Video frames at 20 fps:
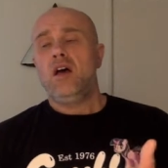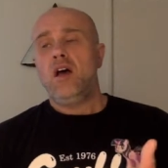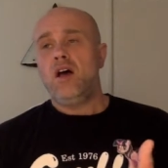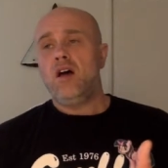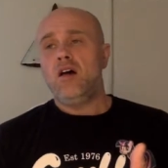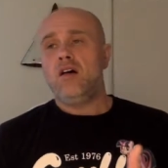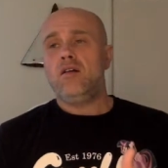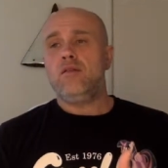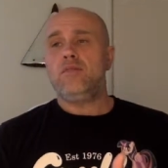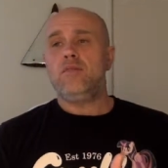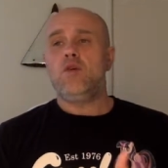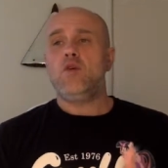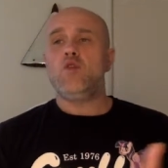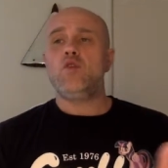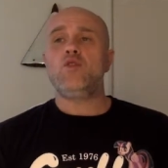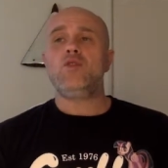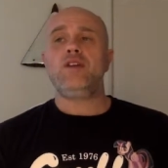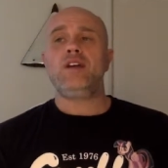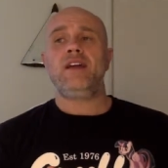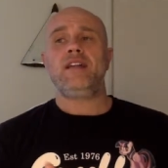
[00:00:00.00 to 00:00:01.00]
um,
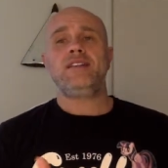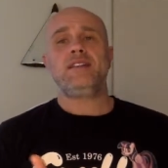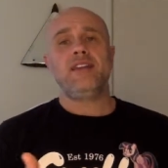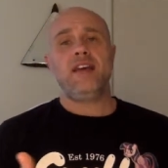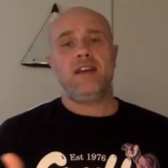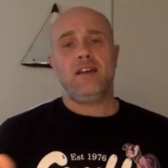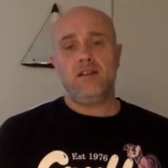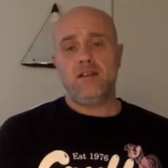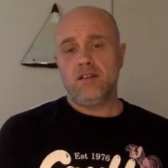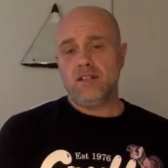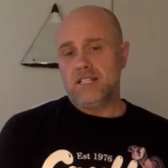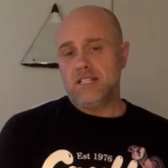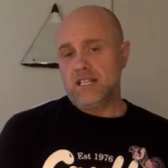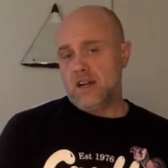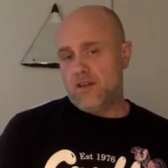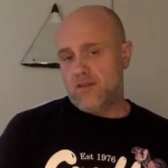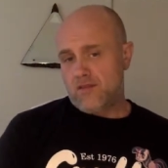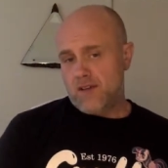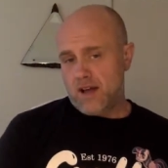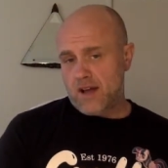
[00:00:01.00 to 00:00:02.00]
orientate
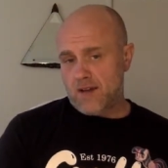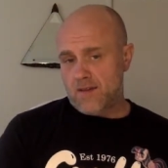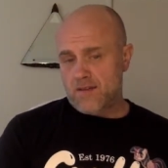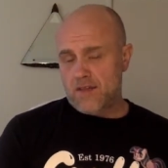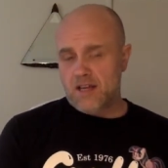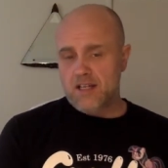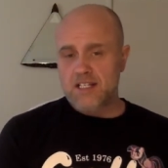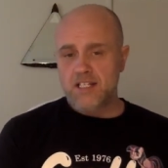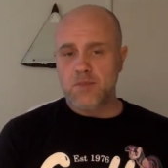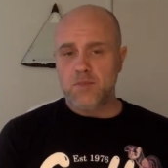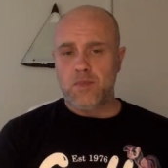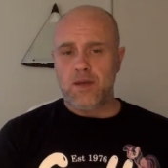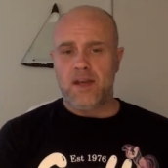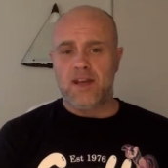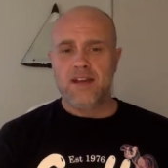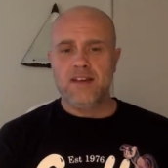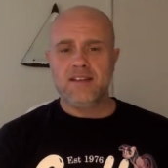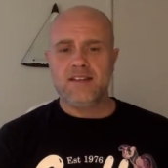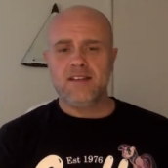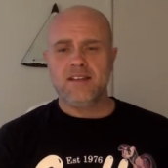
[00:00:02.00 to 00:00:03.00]
herself out of that
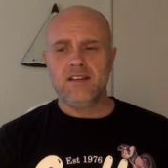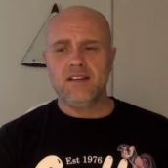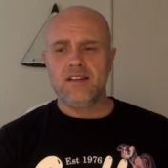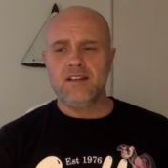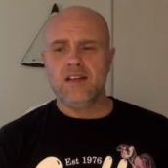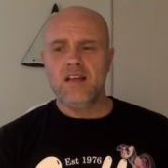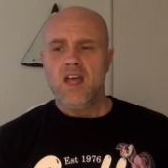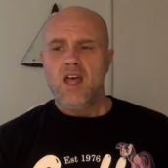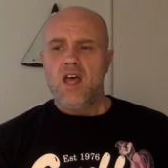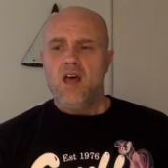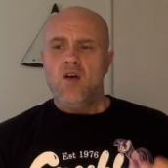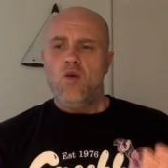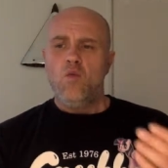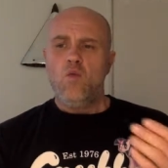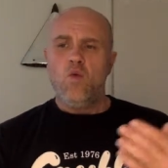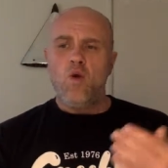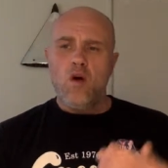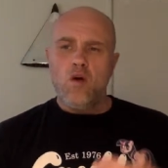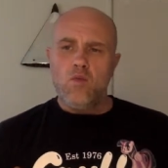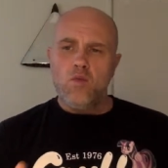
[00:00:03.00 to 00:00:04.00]
space, and
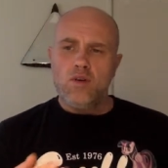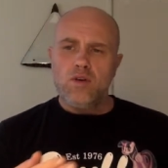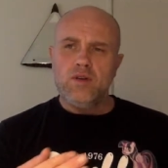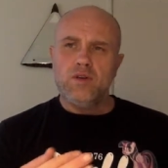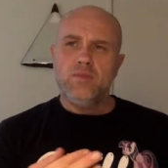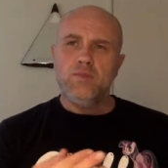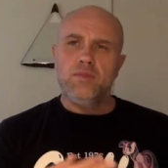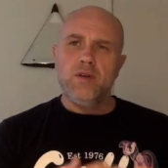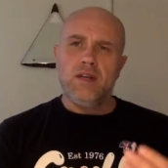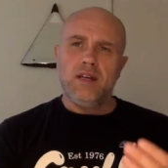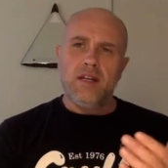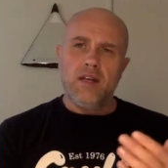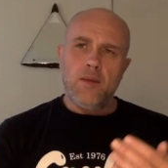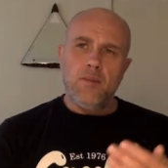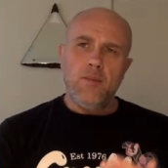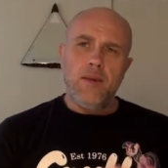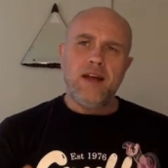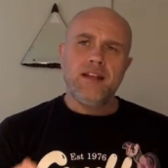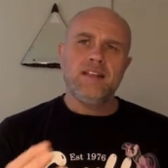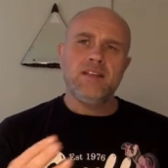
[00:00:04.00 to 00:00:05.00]
what would be a
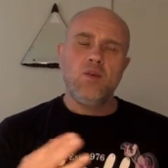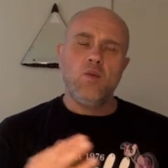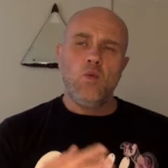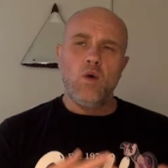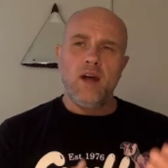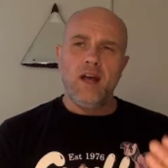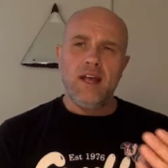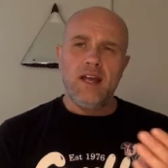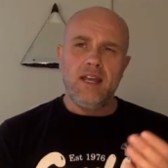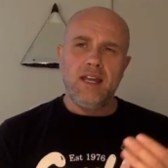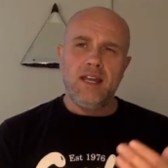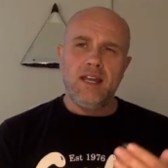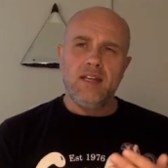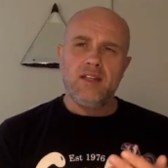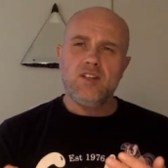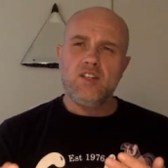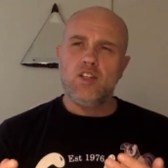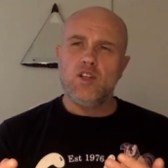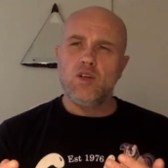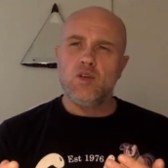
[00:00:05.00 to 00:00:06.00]
better way
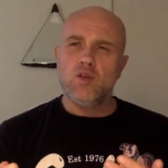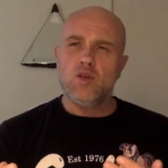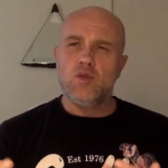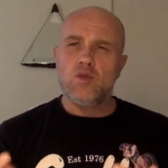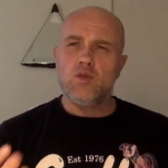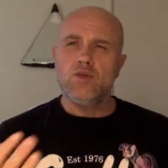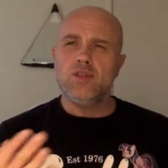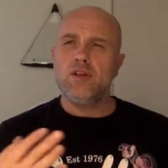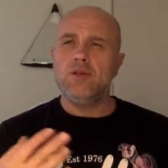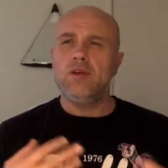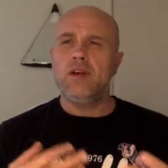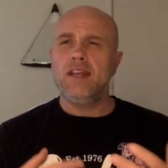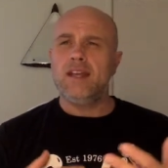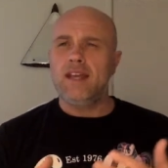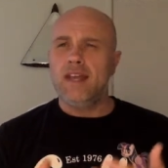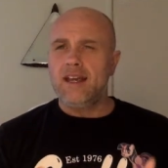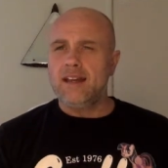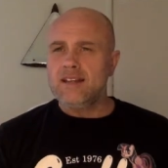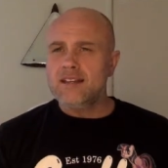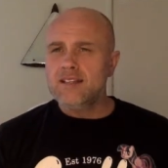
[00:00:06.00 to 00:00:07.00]
to do it
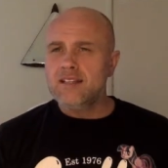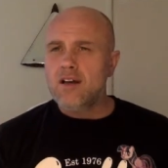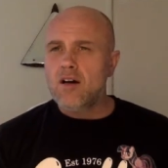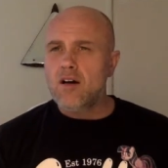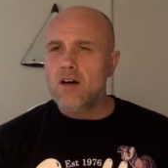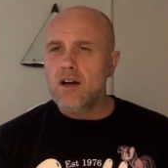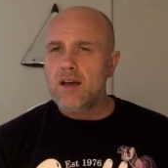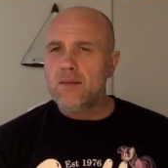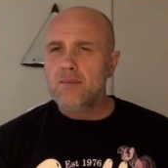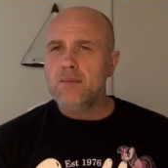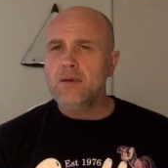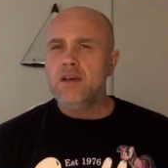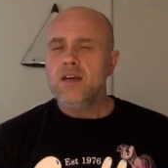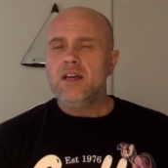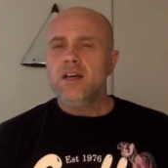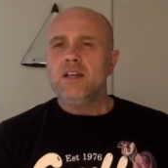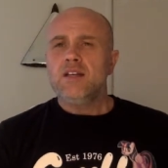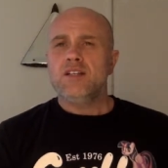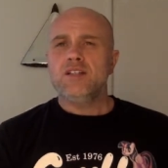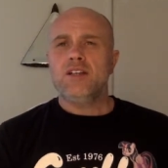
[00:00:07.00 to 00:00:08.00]
next time.
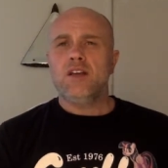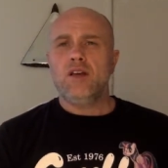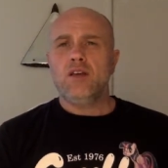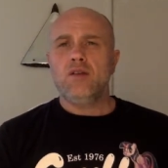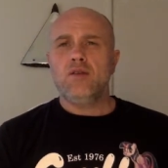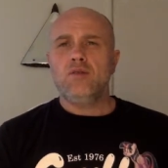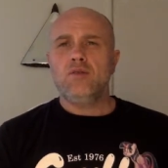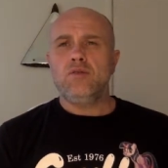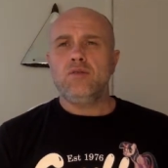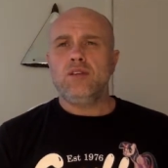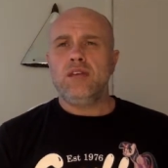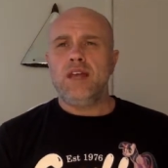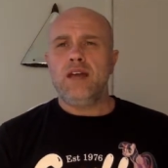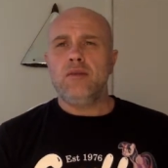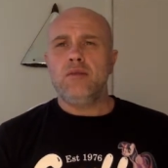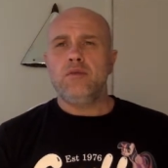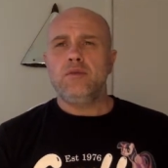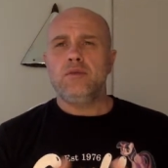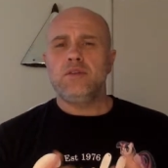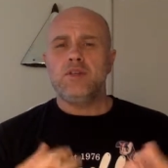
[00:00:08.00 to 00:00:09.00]
So, yeah,
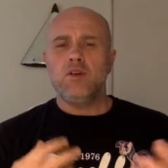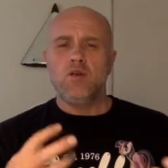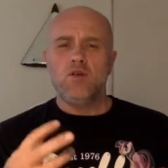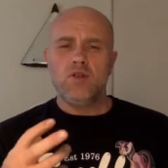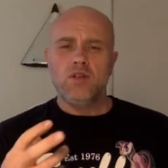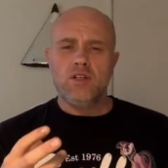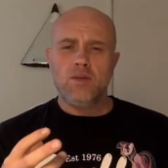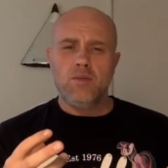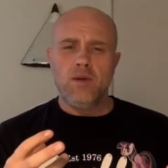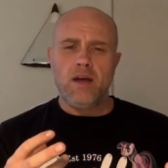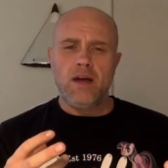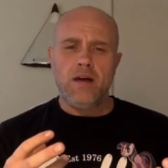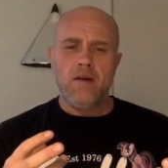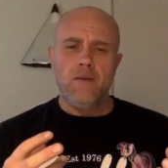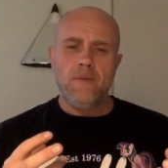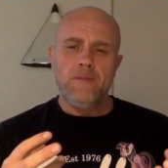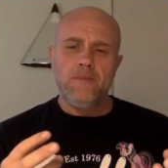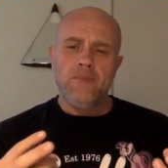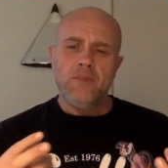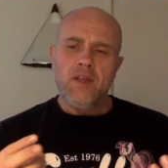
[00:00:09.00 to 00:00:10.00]
we talked
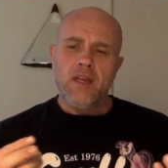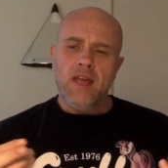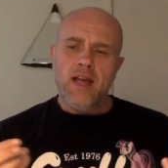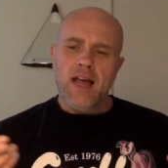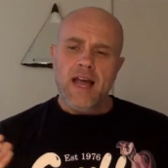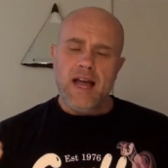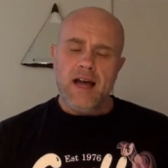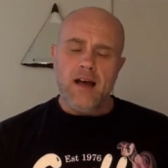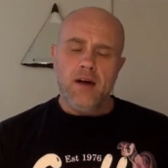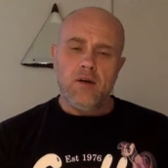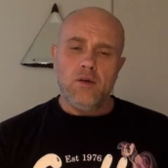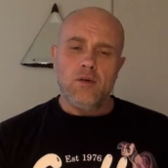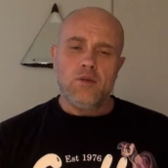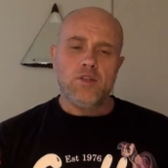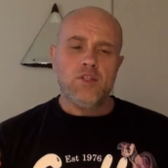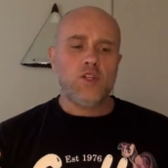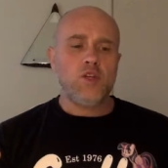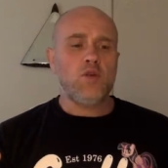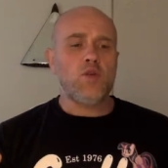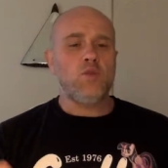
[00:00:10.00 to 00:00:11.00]
about how
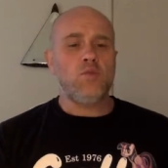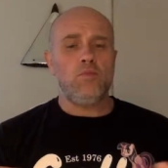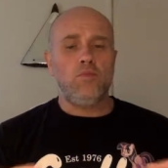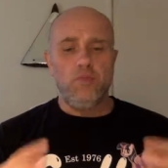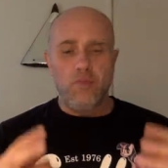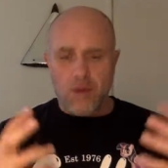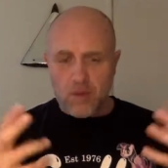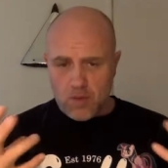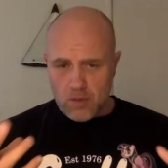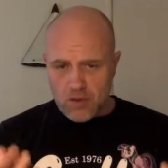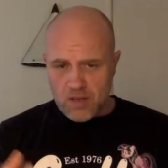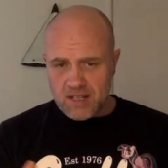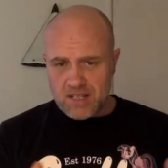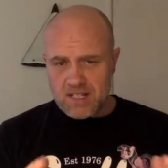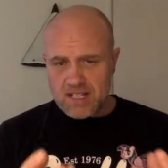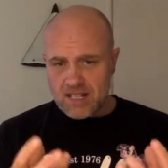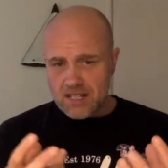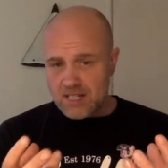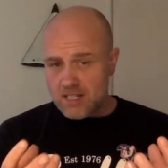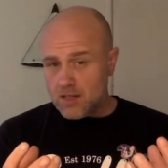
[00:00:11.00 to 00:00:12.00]
to build a
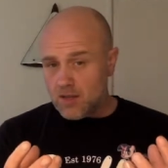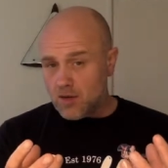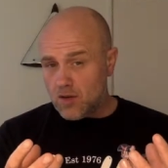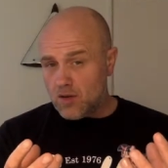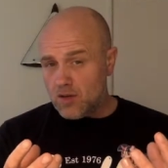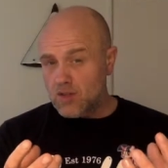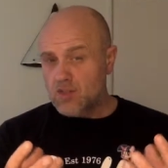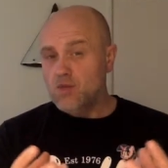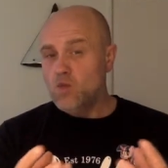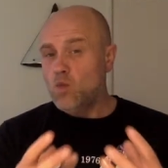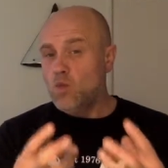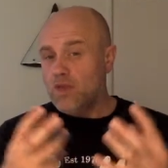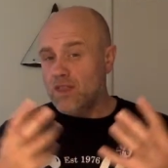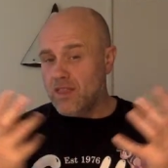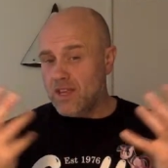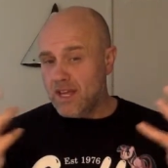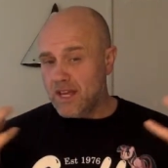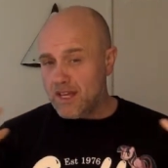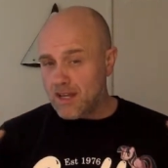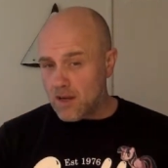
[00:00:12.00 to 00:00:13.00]
sisterhood
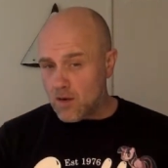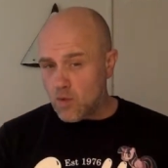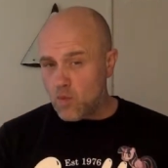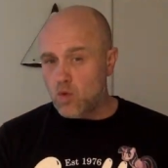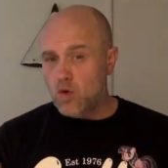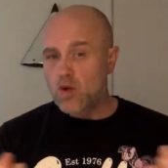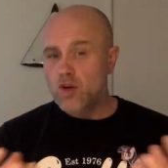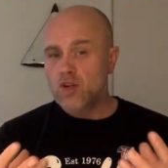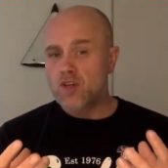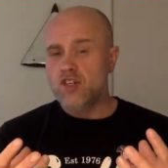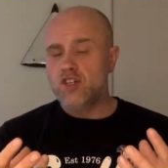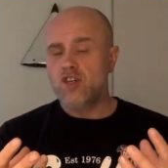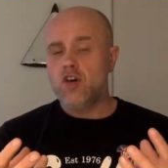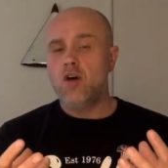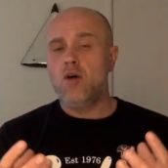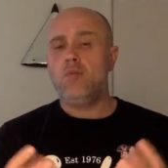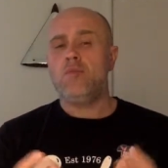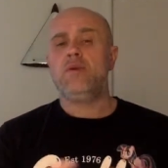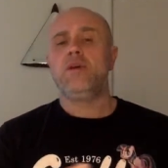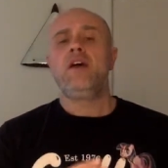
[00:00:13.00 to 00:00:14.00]
within a
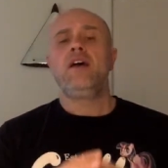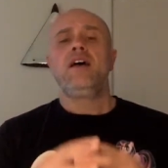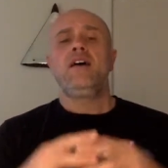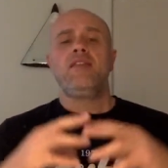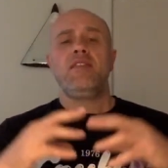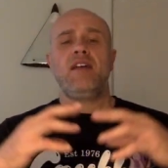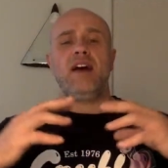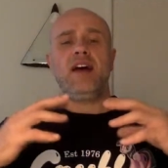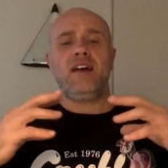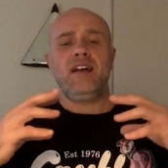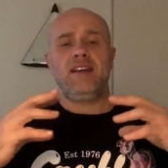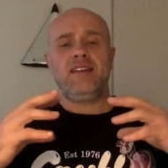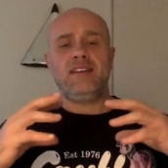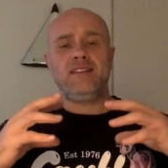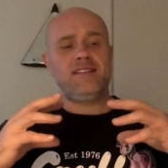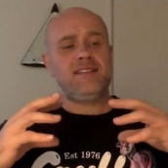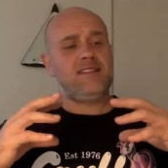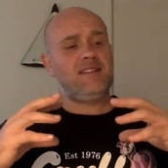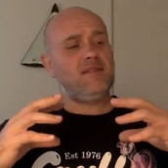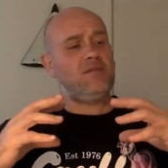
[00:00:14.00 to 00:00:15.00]
workshop that
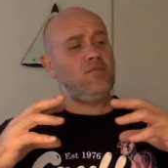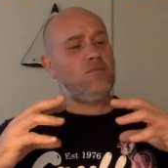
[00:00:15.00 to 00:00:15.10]
is